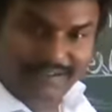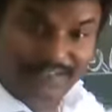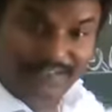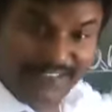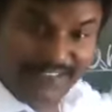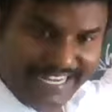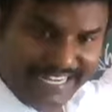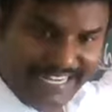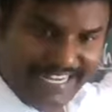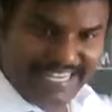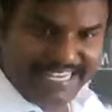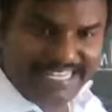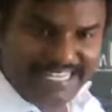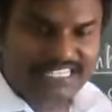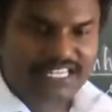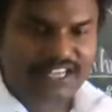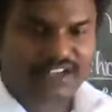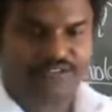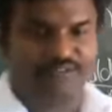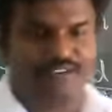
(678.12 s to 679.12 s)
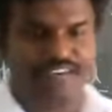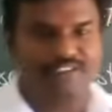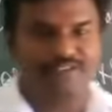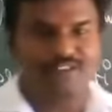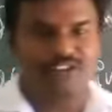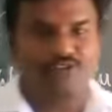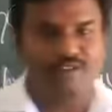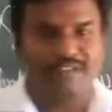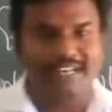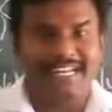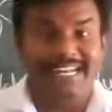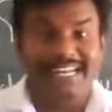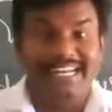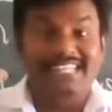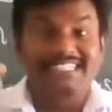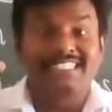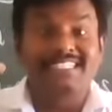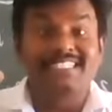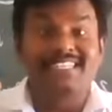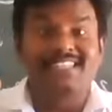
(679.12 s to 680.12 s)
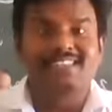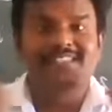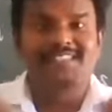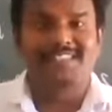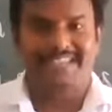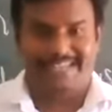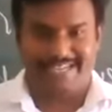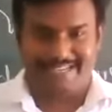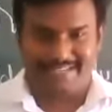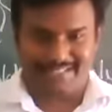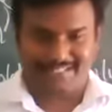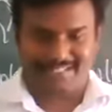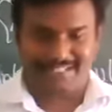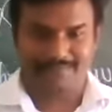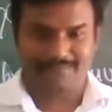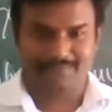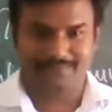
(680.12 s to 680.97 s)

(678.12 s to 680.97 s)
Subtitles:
when we were in resting state.